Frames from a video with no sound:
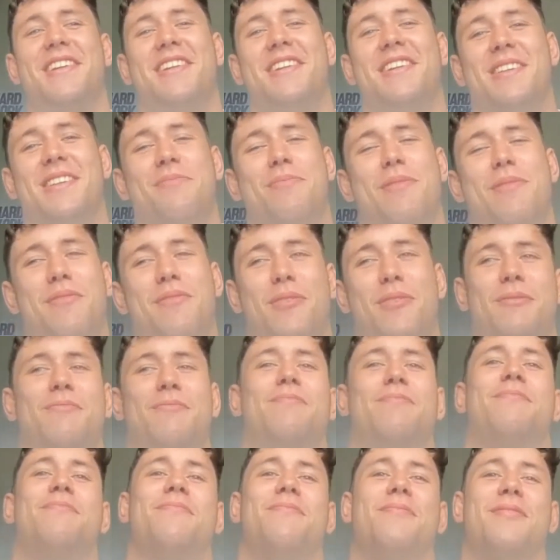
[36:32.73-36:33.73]
It's a bit of
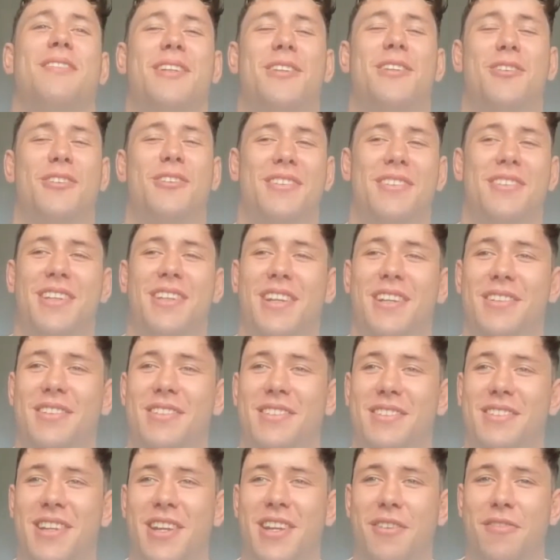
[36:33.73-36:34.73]

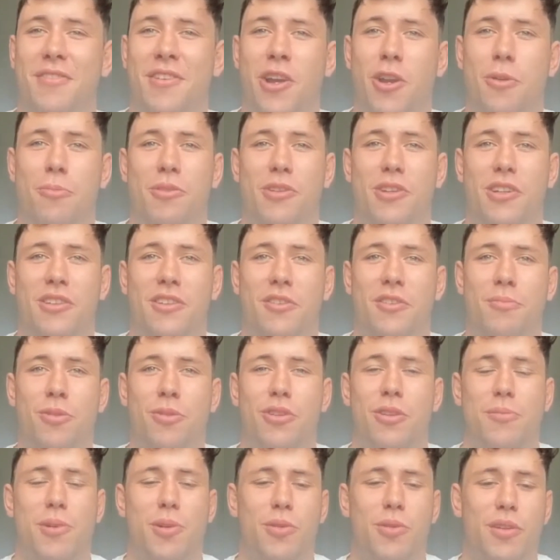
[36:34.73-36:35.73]
it's kind of counterproductive
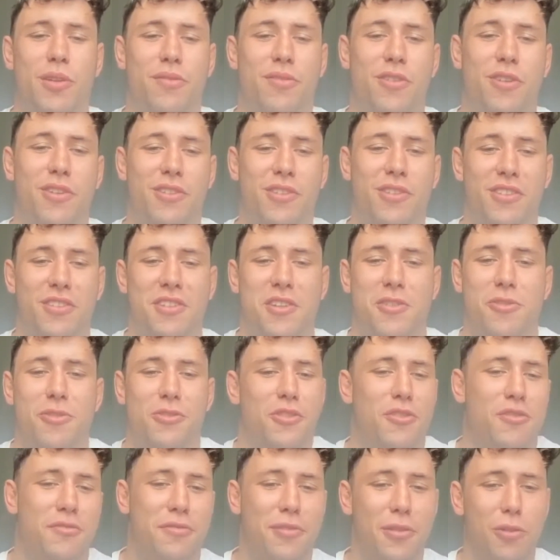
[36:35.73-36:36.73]
putting the milk in first because the cereal
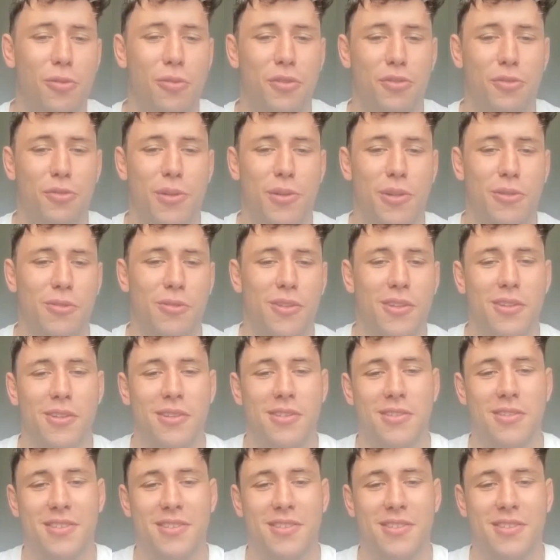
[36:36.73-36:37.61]
just floats as well.